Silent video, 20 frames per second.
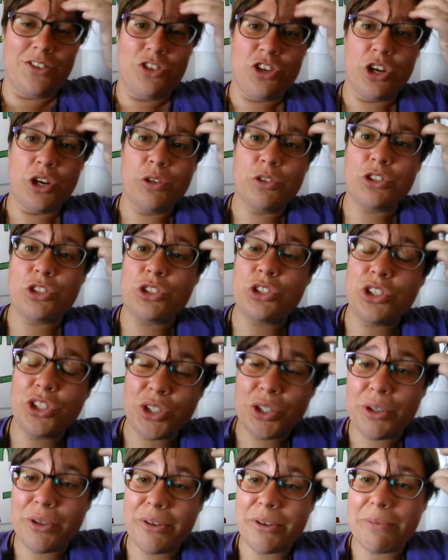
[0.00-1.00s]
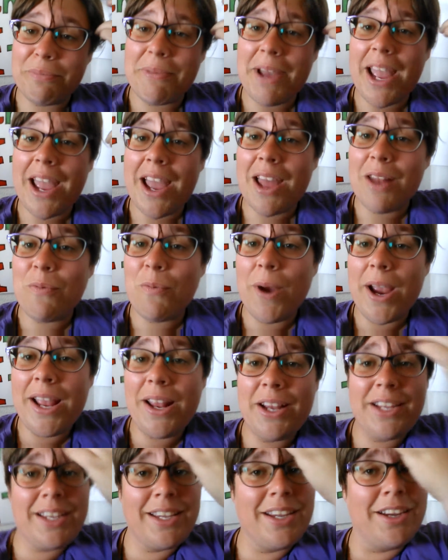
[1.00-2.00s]
Too soon, man.
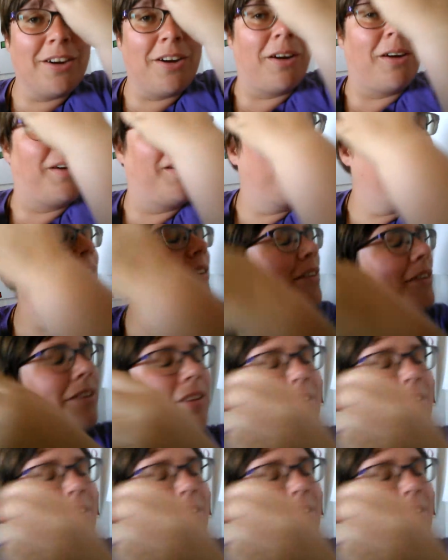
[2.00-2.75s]
Wait a year.